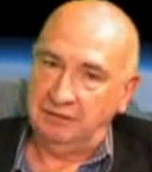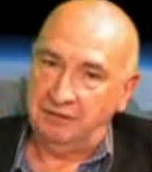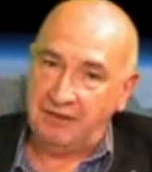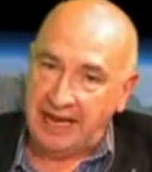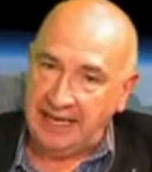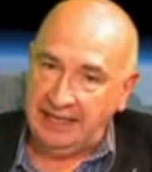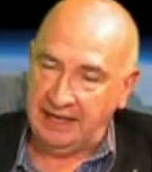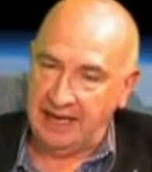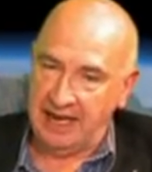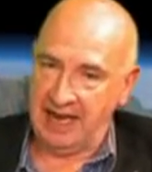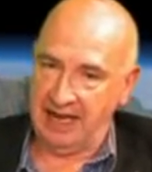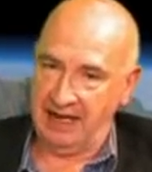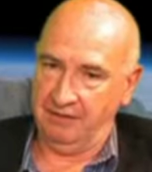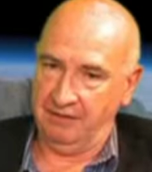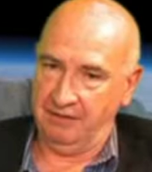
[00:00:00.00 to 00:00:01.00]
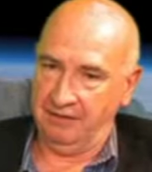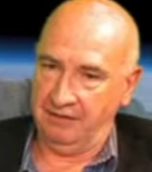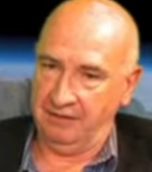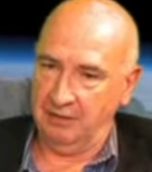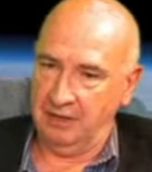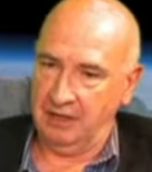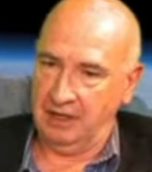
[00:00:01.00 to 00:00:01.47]
with the faith I have,
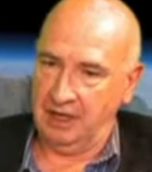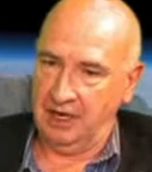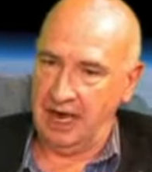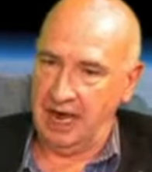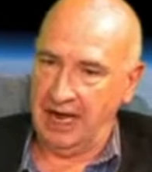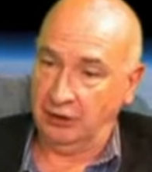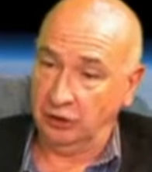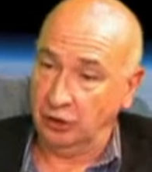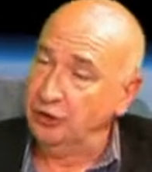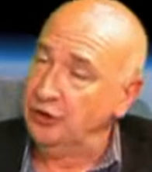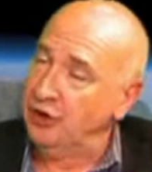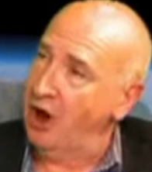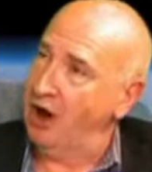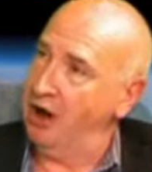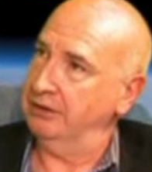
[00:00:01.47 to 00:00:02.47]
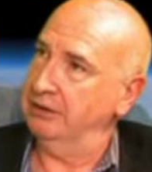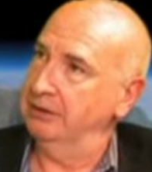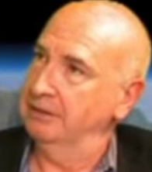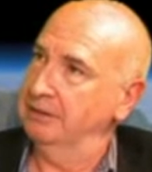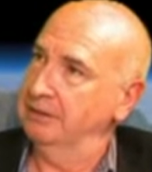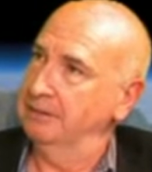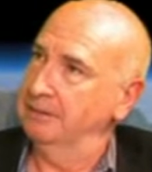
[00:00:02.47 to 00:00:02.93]
I could
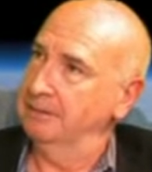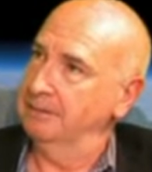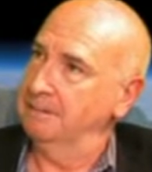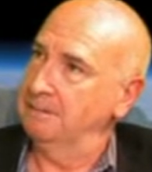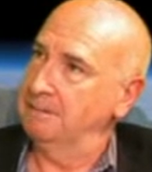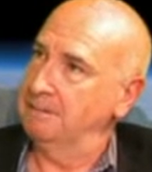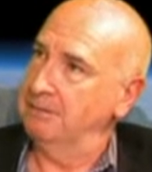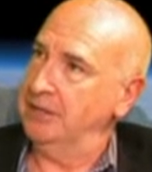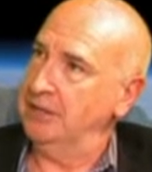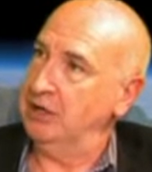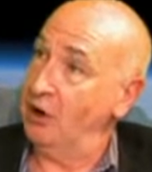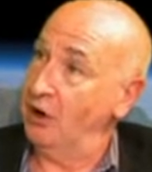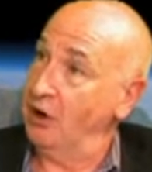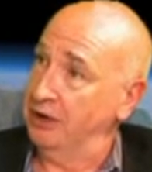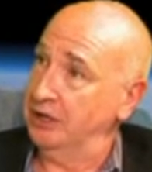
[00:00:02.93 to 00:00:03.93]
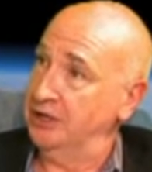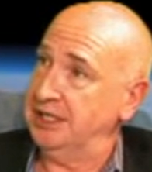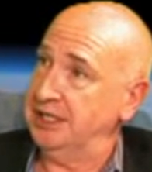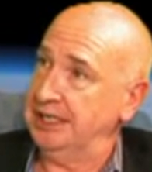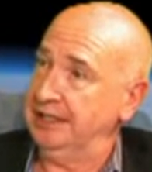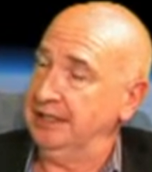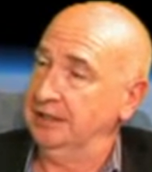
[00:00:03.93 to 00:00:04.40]
not, in all
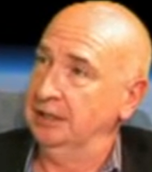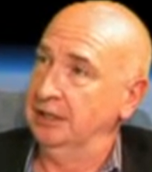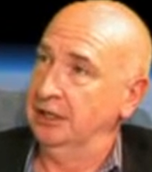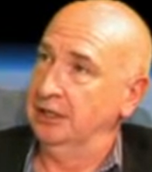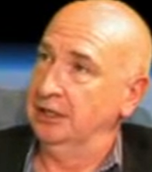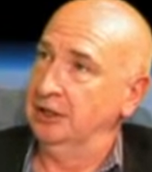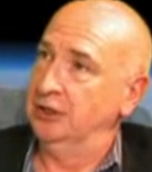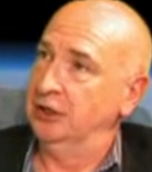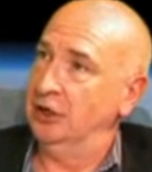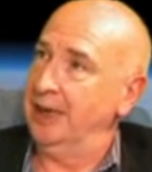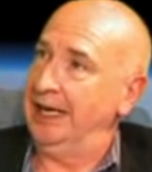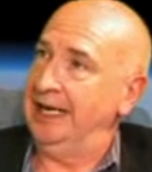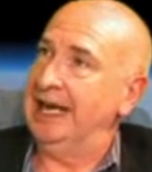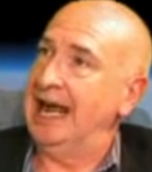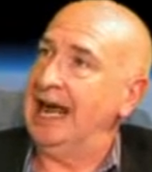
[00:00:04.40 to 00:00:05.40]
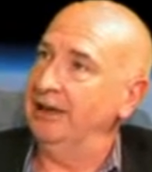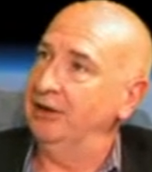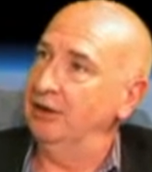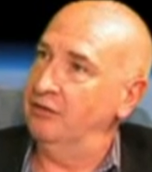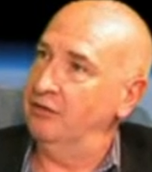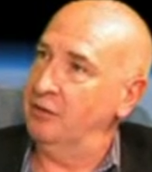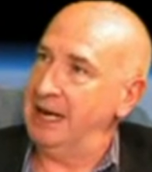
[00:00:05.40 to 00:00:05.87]
honesty, go in and
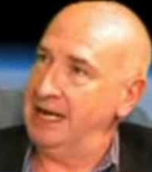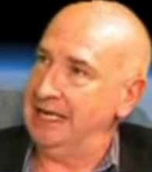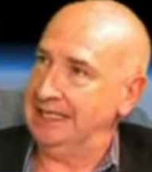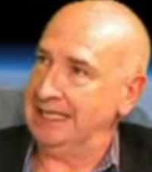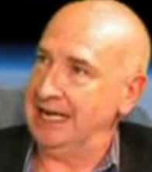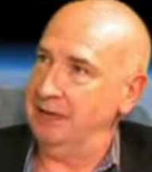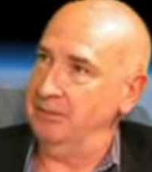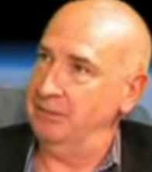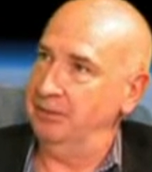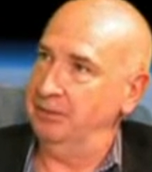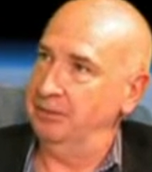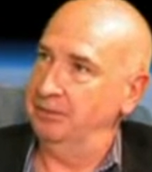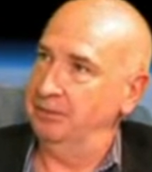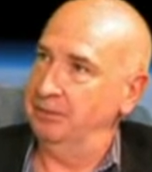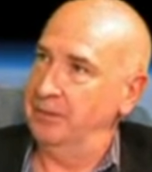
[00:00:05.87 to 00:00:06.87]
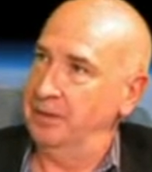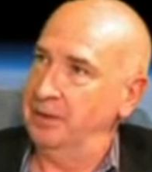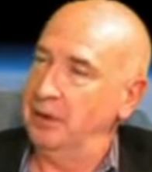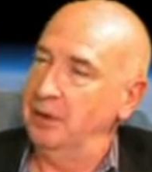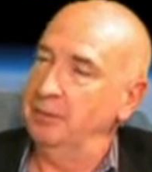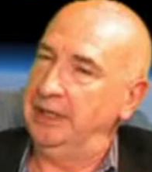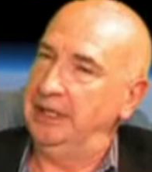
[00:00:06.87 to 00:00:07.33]
hand over my assignment,
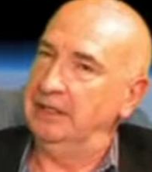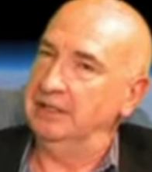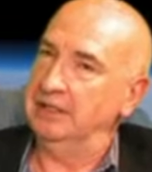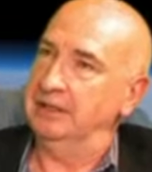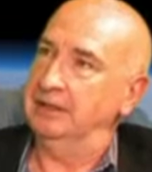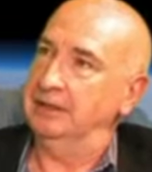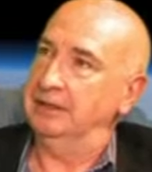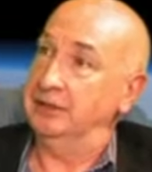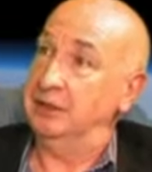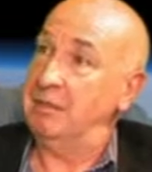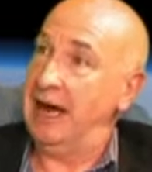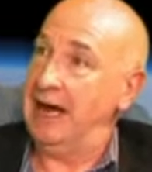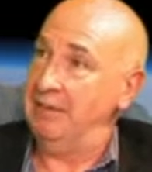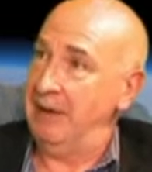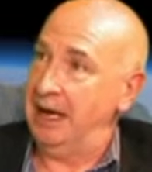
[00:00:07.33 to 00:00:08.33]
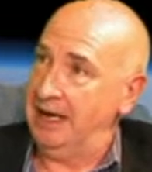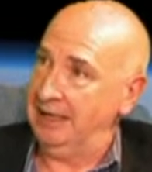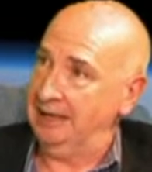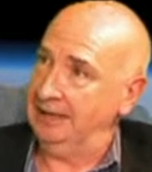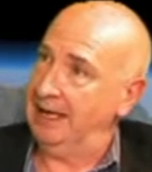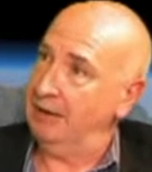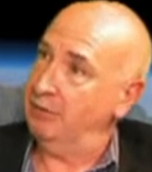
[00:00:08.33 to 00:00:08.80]
because to my
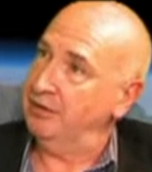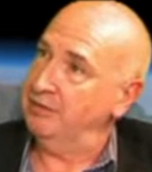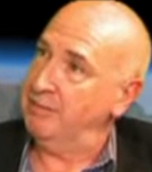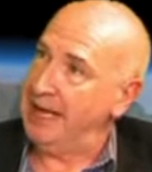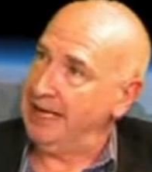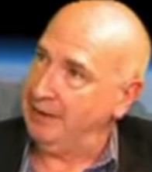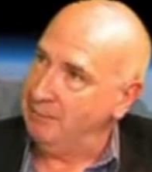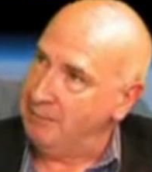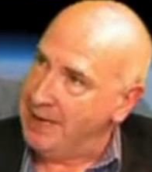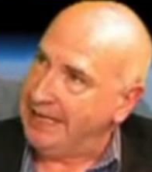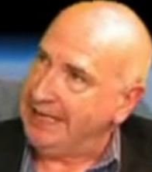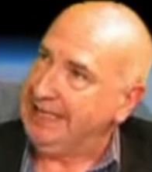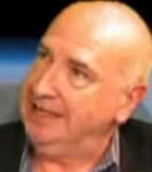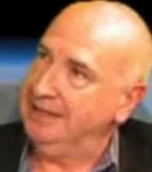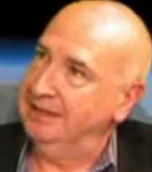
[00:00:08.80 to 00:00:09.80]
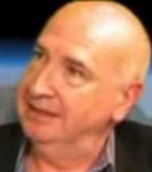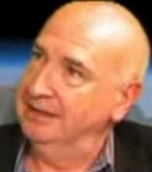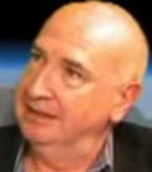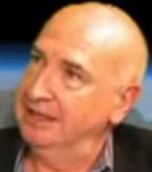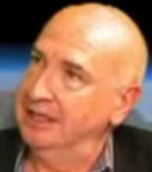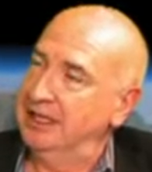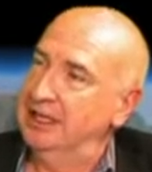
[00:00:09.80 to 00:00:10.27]
mind, that would have made me
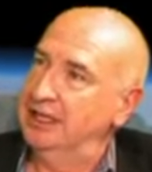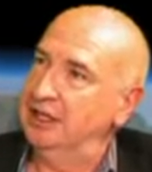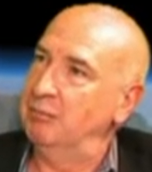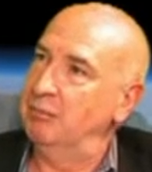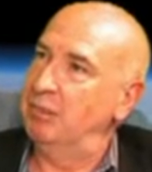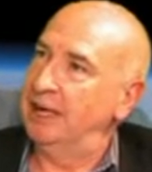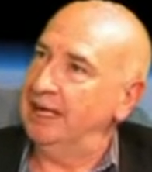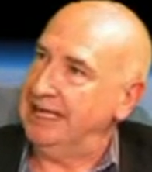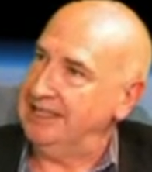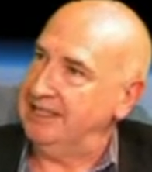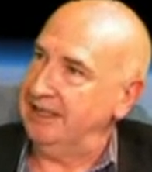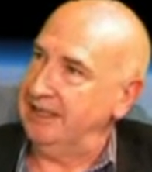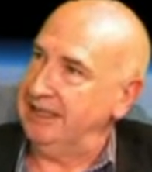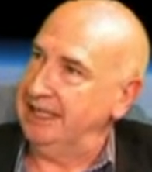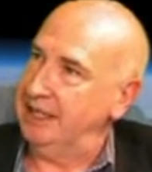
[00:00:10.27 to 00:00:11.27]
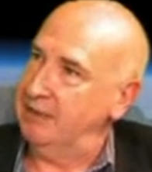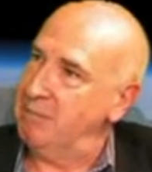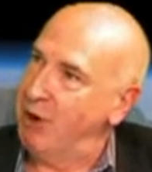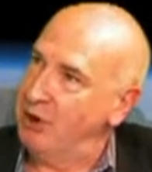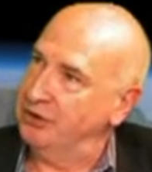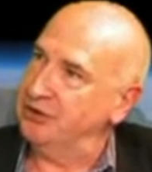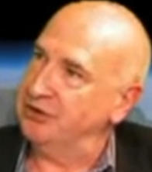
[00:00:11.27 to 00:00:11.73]
complicit in
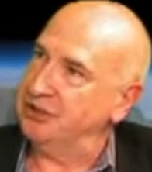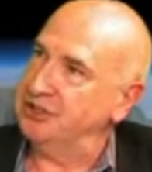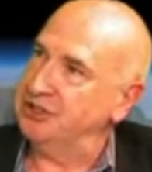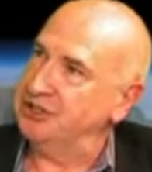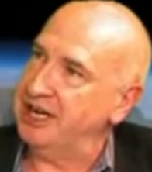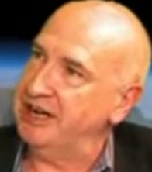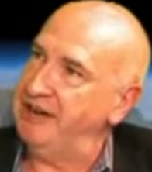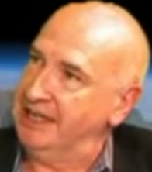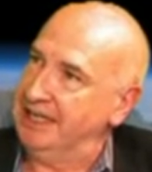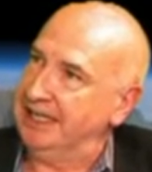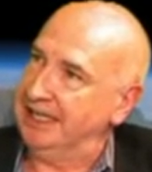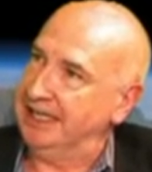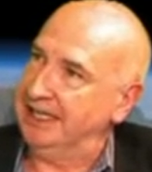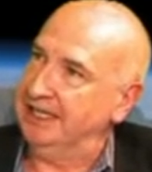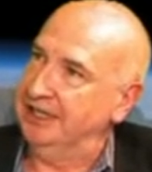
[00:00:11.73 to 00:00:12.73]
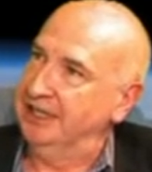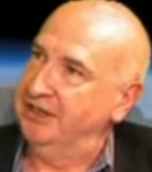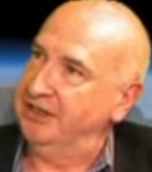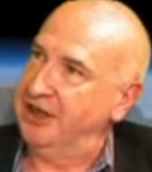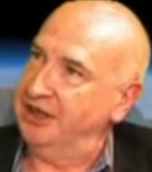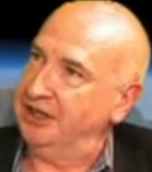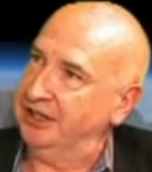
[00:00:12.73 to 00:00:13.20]
the monstrous tyranny
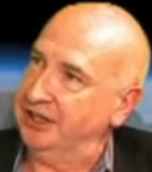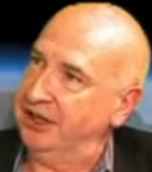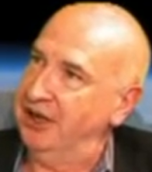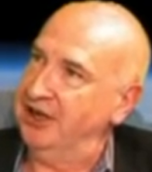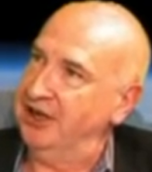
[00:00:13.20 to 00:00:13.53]
that had